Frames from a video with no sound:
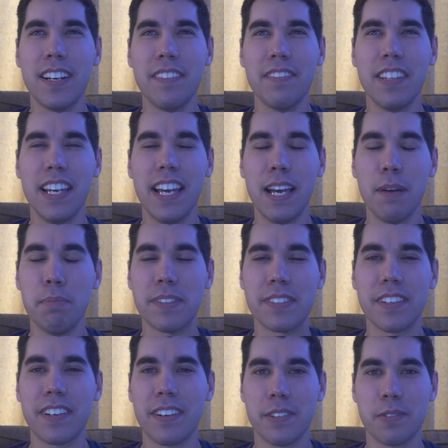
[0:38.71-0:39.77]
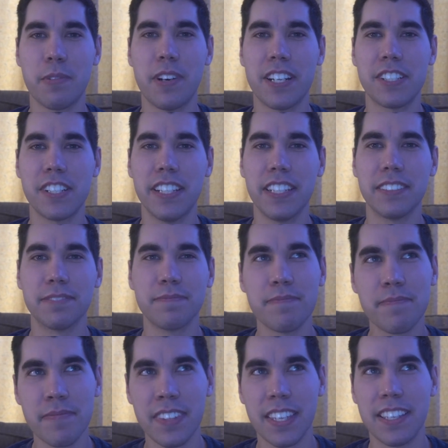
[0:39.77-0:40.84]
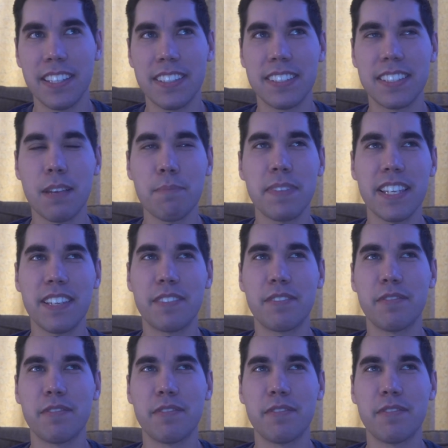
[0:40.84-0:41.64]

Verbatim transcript: of the episode I was watching, something